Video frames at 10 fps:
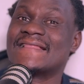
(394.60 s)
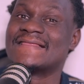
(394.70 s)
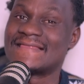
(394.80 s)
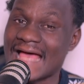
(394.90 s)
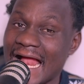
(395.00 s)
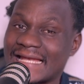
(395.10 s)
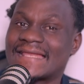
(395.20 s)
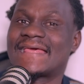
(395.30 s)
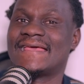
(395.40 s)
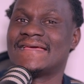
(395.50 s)
that
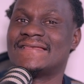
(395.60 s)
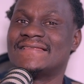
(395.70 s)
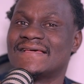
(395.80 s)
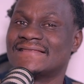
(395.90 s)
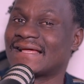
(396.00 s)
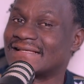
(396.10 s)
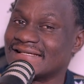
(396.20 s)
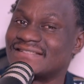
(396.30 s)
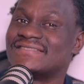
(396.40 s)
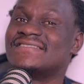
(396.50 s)
kid that
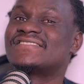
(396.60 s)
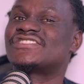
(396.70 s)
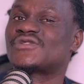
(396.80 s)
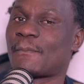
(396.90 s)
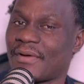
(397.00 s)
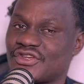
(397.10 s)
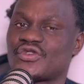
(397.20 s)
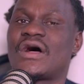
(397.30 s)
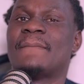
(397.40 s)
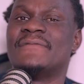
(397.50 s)
needs this special
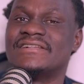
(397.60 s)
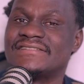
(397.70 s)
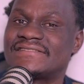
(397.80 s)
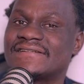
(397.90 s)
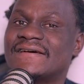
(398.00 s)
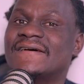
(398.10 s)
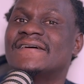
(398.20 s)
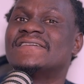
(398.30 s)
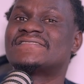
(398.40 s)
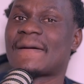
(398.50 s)
ability
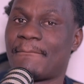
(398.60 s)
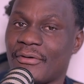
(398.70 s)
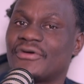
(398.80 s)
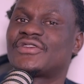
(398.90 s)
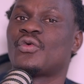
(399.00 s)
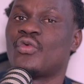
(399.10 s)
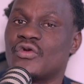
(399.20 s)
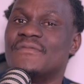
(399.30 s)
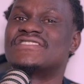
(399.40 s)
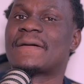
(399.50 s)
support would be
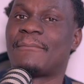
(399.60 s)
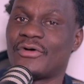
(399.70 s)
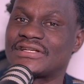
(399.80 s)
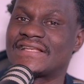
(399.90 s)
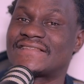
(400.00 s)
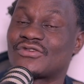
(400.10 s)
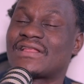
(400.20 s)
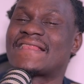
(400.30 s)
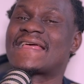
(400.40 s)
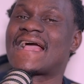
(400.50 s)
supported so that
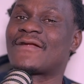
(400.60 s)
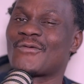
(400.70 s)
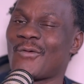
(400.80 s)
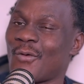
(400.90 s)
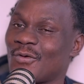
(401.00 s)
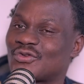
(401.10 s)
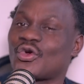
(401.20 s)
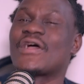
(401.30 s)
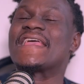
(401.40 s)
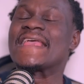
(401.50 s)
they can also
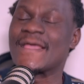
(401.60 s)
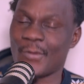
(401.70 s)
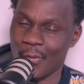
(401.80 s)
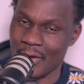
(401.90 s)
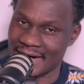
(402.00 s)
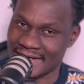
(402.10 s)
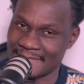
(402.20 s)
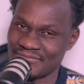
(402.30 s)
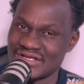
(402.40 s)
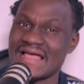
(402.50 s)
equally
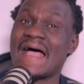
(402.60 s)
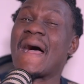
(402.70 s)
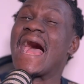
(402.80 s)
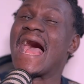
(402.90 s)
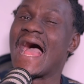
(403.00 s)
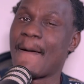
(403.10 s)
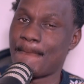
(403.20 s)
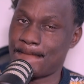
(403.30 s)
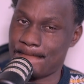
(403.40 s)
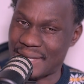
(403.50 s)

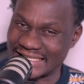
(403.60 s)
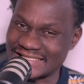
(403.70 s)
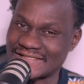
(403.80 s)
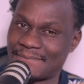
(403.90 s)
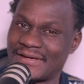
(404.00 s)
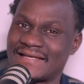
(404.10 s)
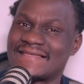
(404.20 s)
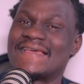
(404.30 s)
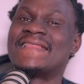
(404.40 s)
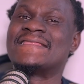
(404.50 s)
participate
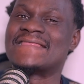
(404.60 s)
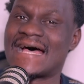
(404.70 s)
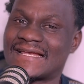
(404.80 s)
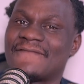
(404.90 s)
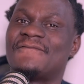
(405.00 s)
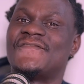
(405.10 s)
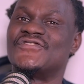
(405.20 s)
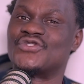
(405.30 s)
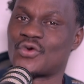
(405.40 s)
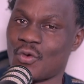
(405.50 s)
in that
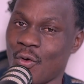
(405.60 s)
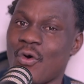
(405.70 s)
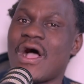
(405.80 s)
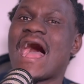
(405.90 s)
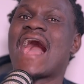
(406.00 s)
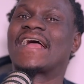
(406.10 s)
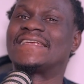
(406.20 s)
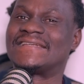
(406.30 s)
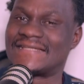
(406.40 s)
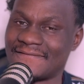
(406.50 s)
physical
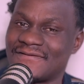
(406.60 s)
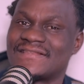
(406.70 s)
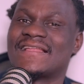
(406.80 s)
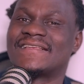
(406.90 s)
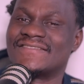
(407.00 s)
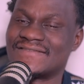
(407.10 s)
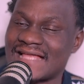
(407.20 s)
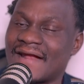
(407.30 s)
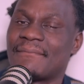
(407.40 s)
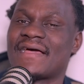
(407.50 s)
activity that is
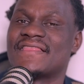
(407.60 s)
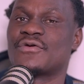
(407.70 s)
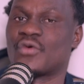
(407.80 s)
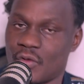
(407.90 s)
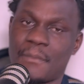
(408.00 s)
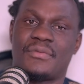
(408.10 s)
done by the group.